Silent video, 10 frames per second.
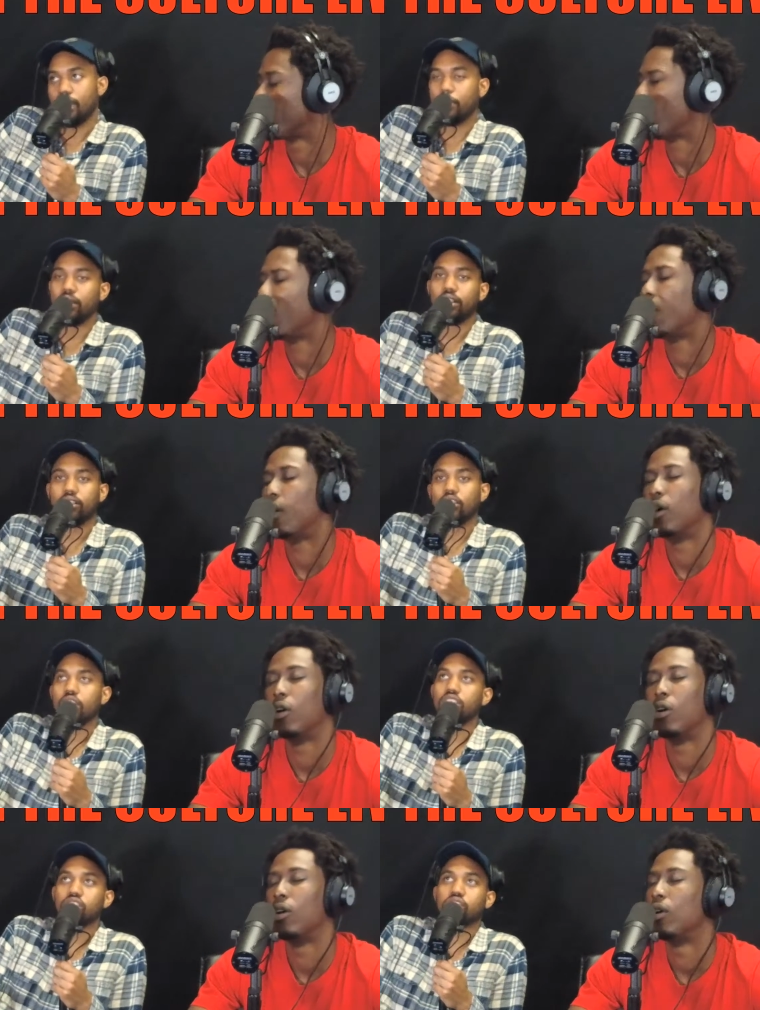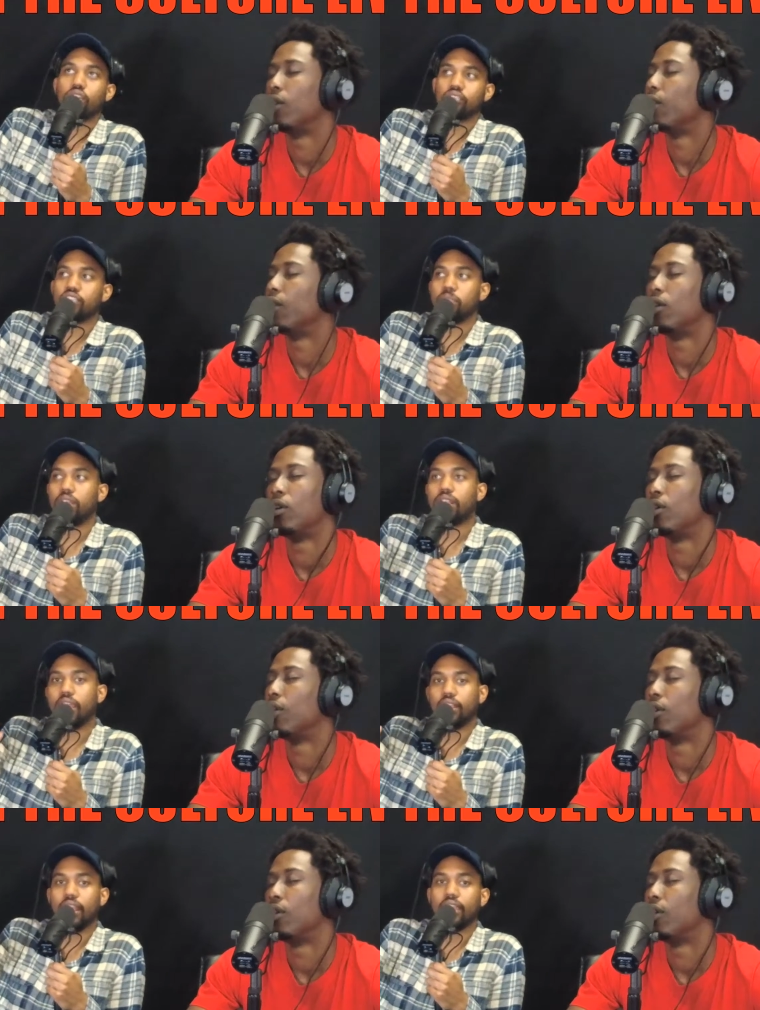Speaker 1: I mean, oh. none of these songs have been
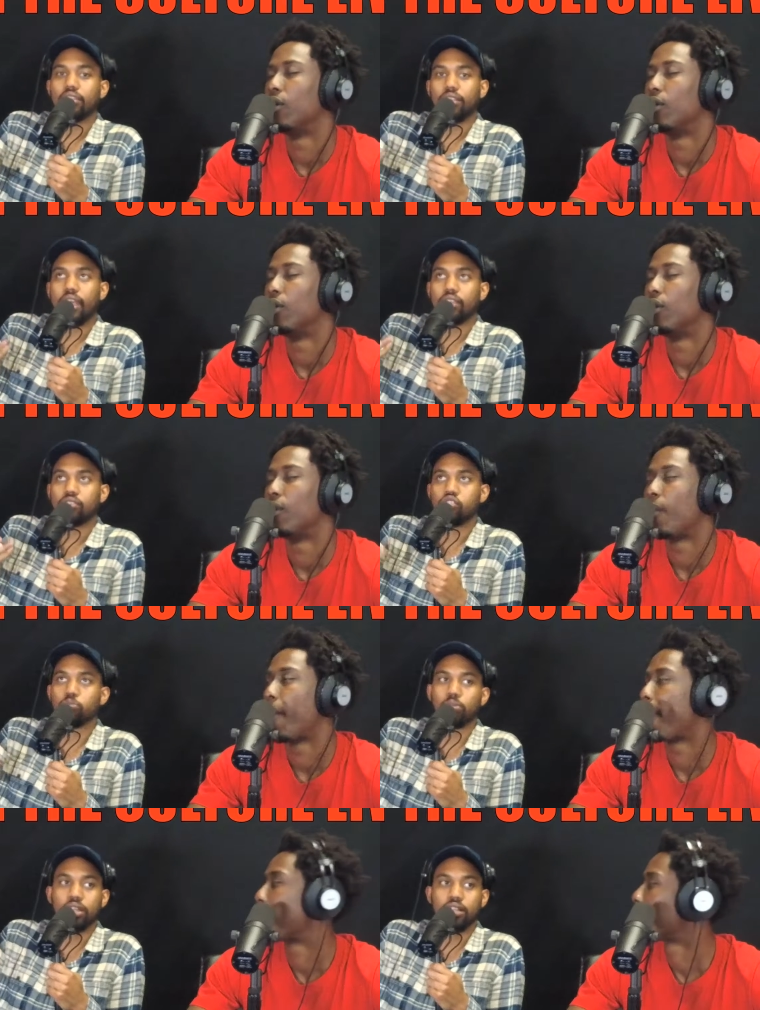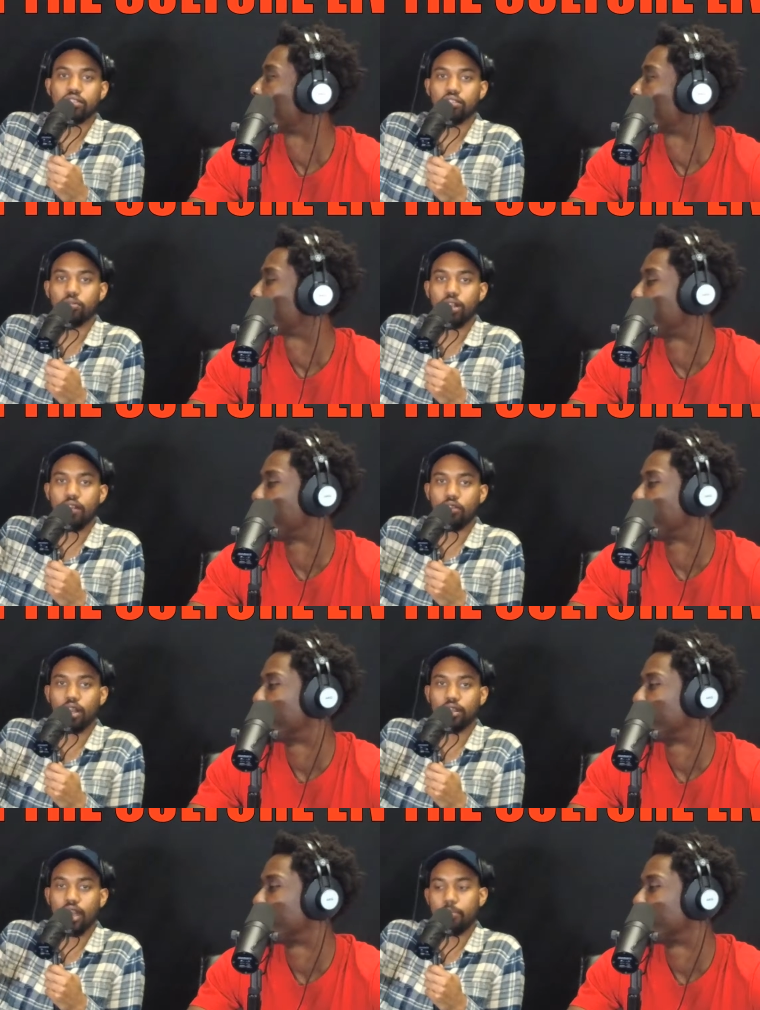like like like super hits or whatever yeah.
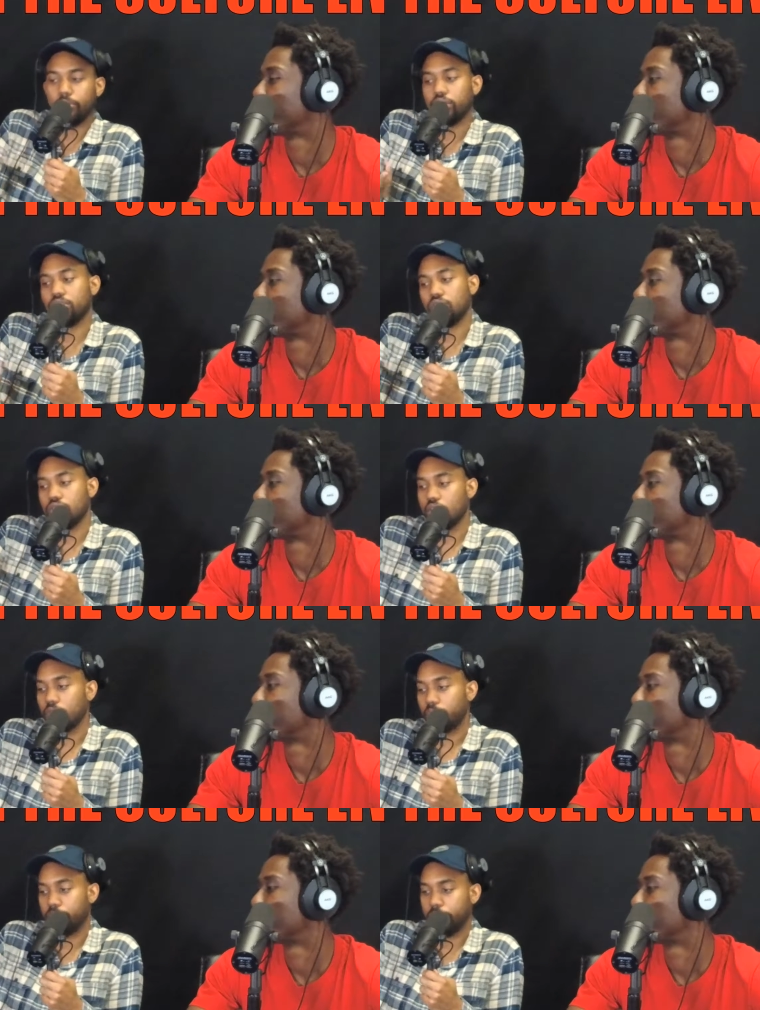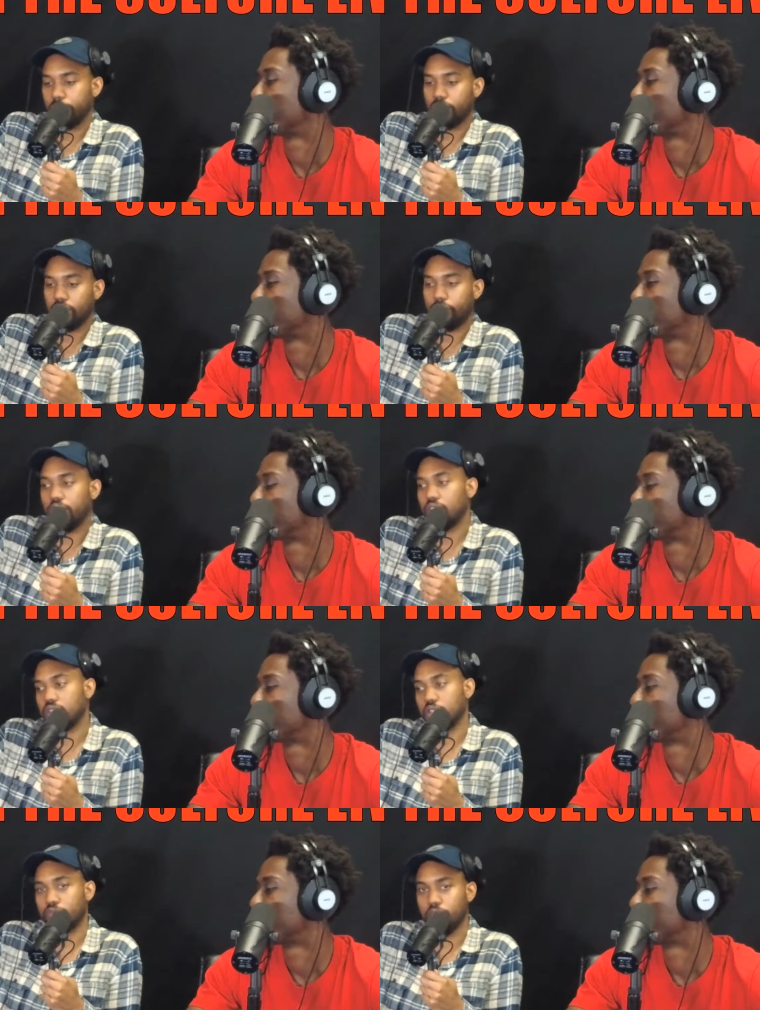like that. But you know, people, the fans
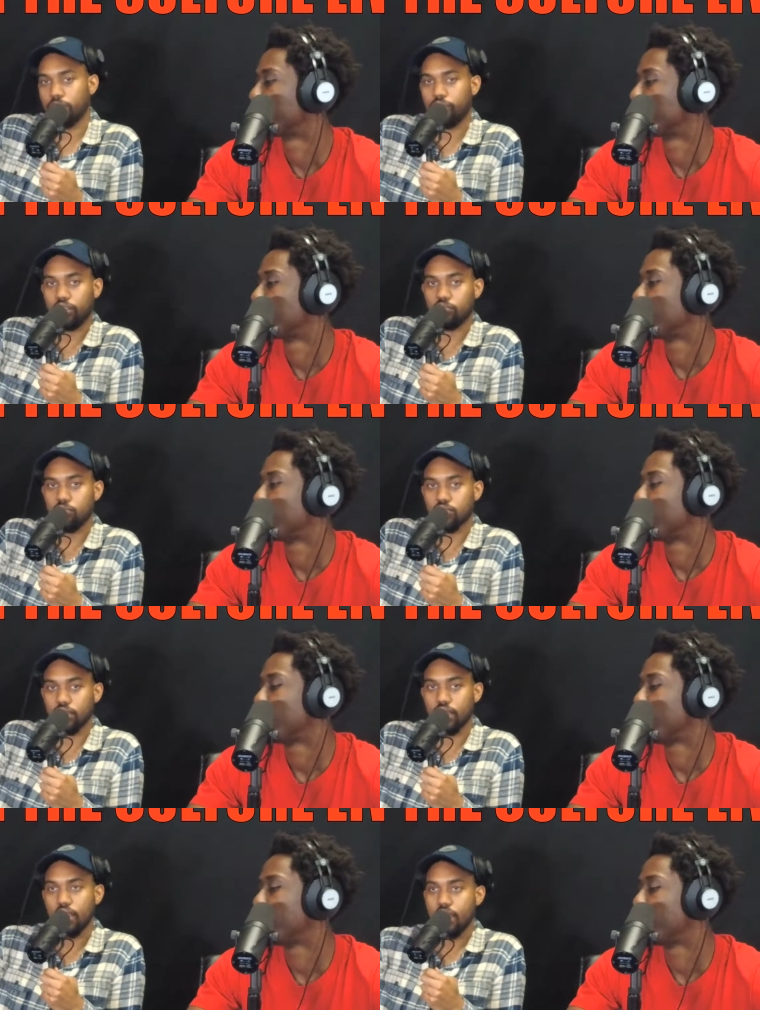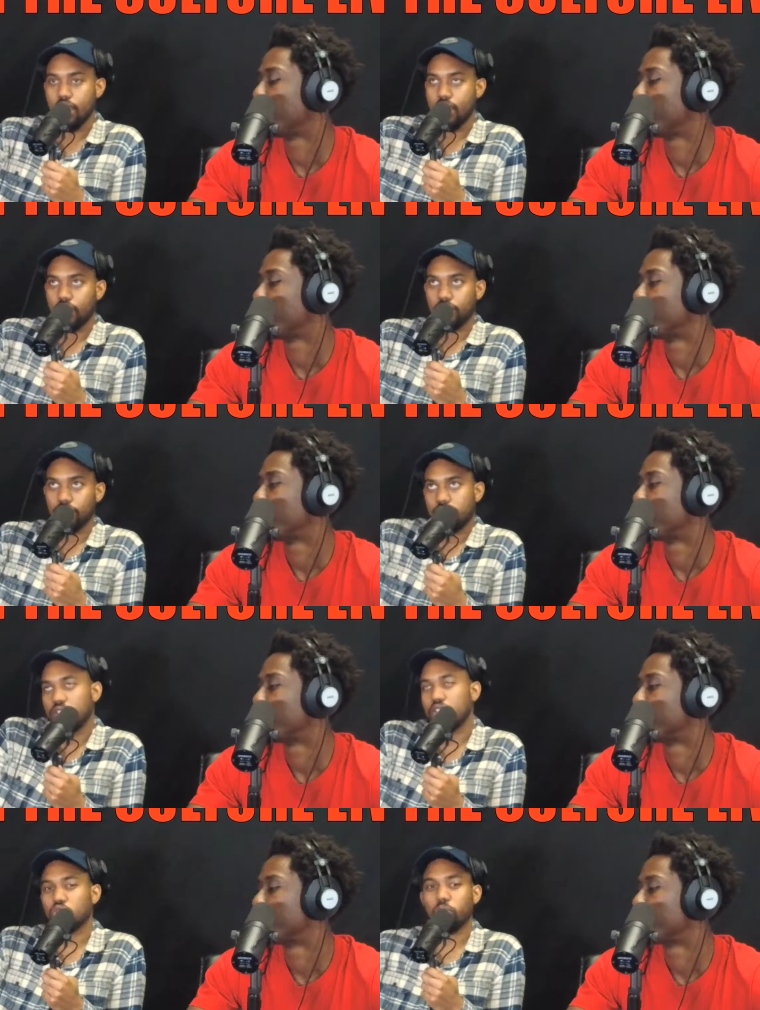still fuck with 50's music. Yeah.
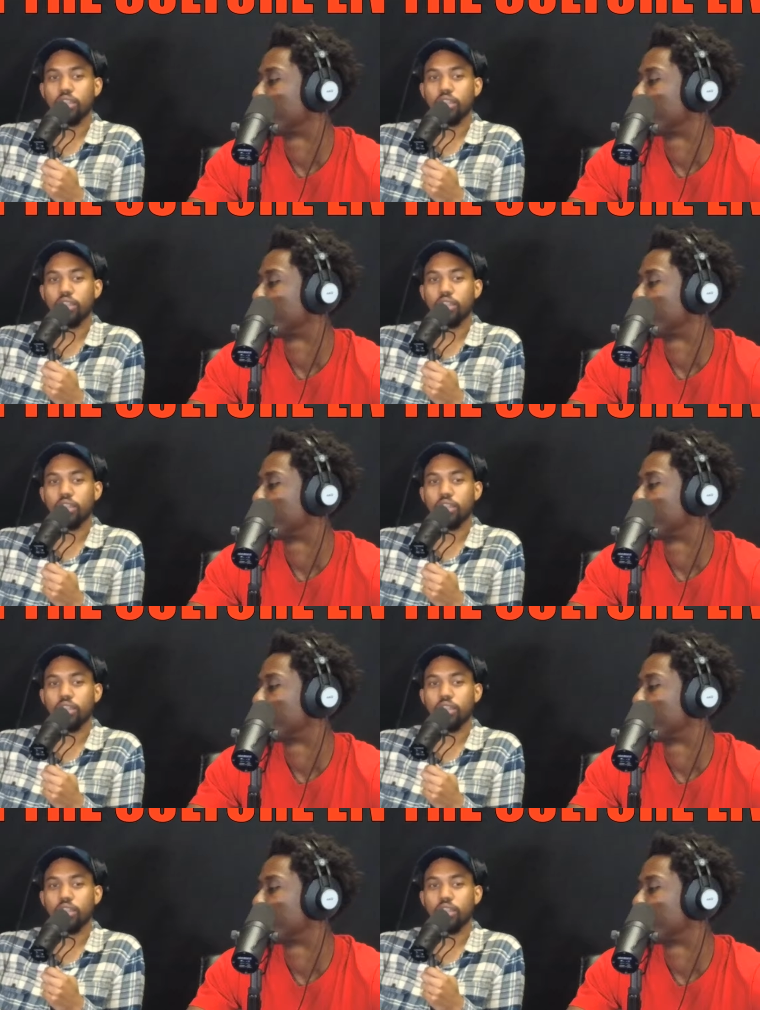it's